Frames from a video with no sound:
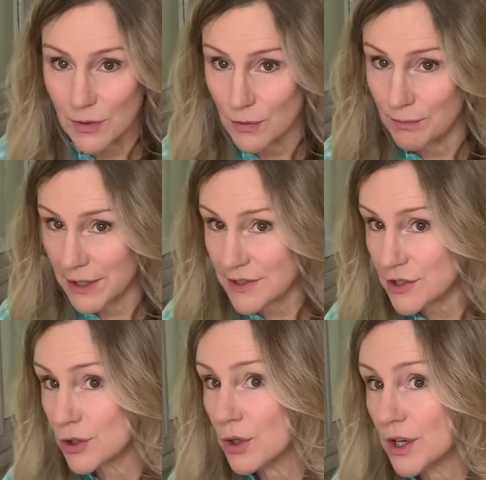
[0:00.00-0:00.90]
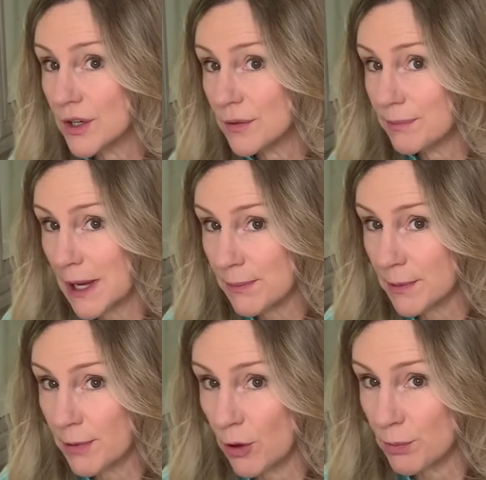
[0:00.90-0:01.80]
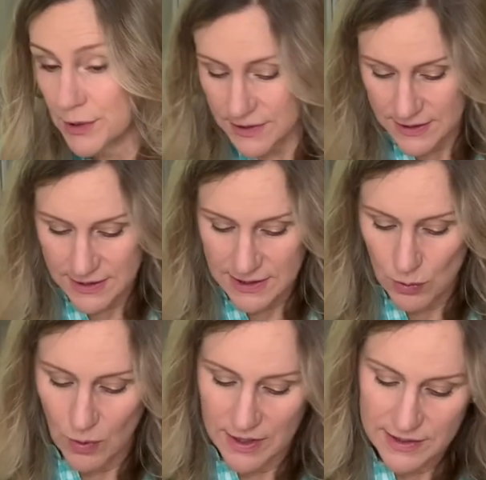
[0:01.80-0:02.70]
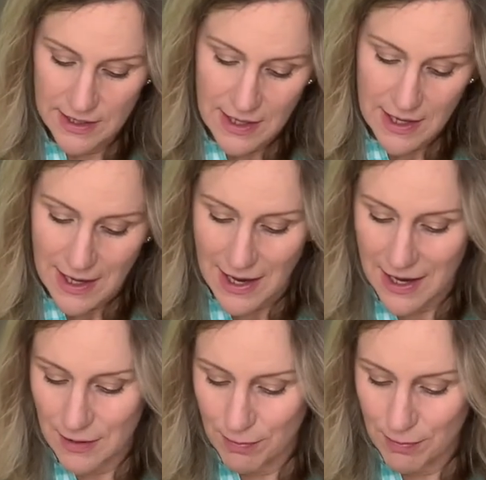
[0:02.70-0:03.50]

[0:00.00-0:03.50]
mix your paper pulp with the seeds you want, and